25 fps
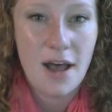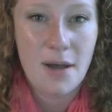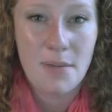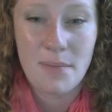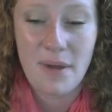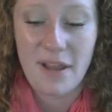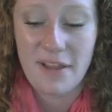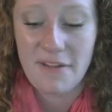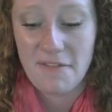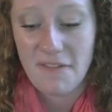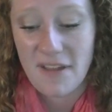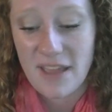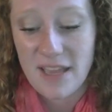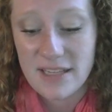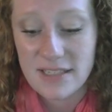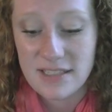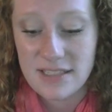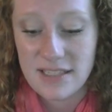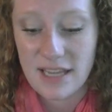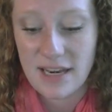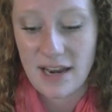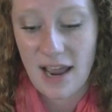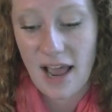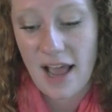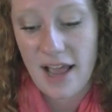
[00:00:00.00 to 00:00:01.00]
my
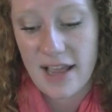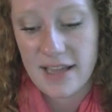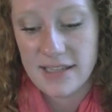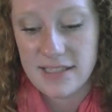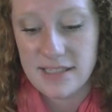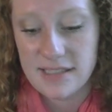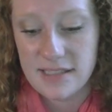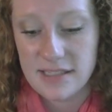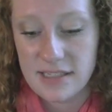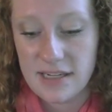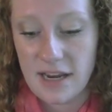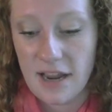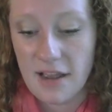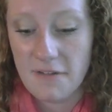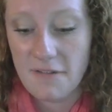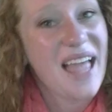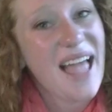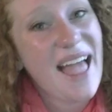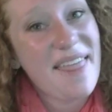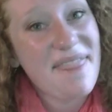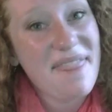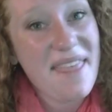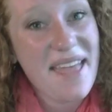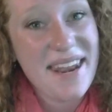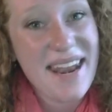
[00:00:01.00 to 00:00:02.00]
face and eyes and stuff.
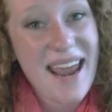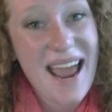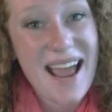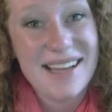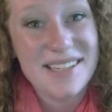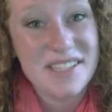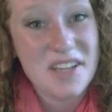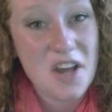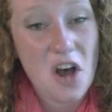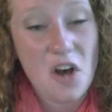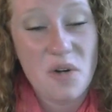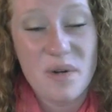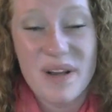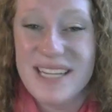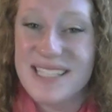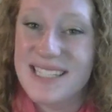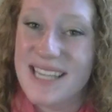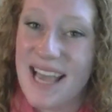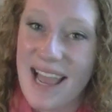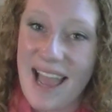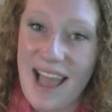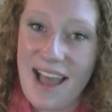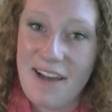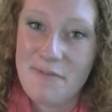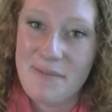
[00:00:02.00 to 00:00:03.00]
And then as always,
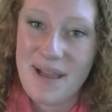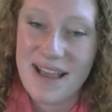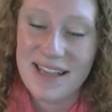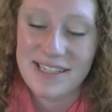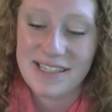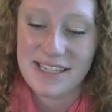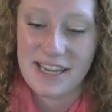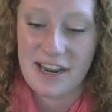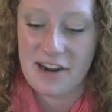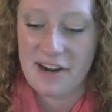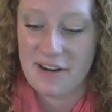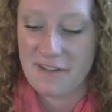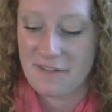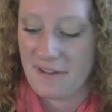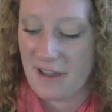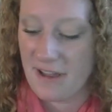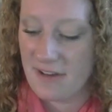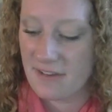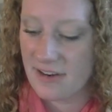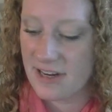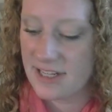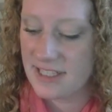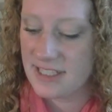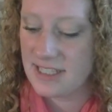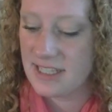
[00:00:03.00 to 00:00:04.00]
I have mascara
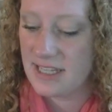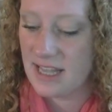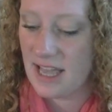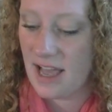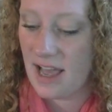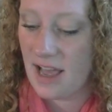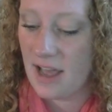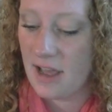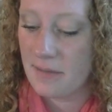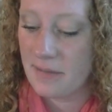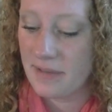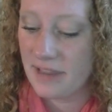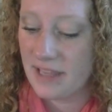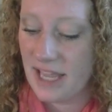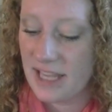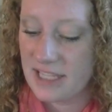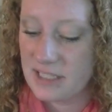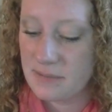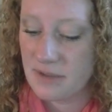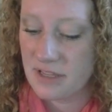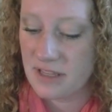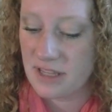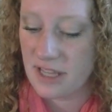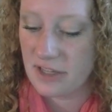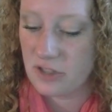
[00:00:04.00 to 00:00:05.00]
favorites.
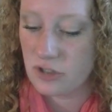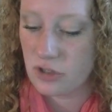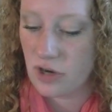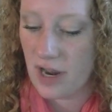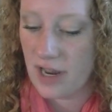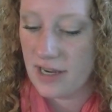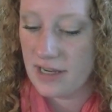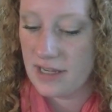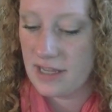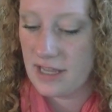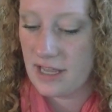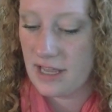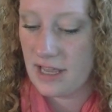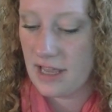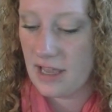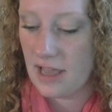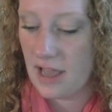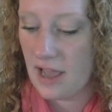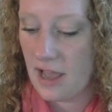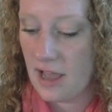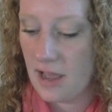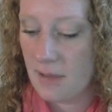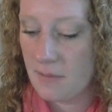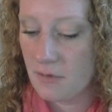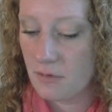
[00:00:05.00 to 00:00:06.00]
Last month I tried the
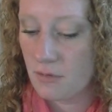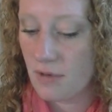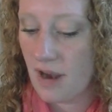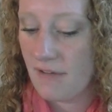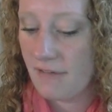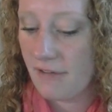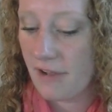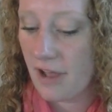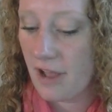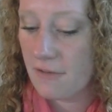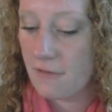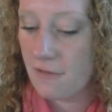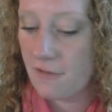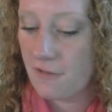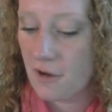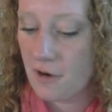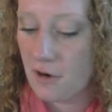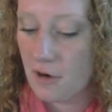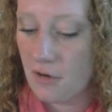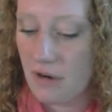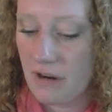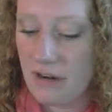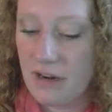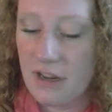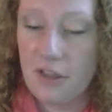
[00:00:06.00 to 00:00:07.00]
Revlon
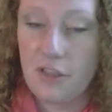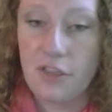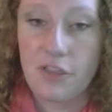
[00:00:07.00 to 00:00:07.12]
Photo Ready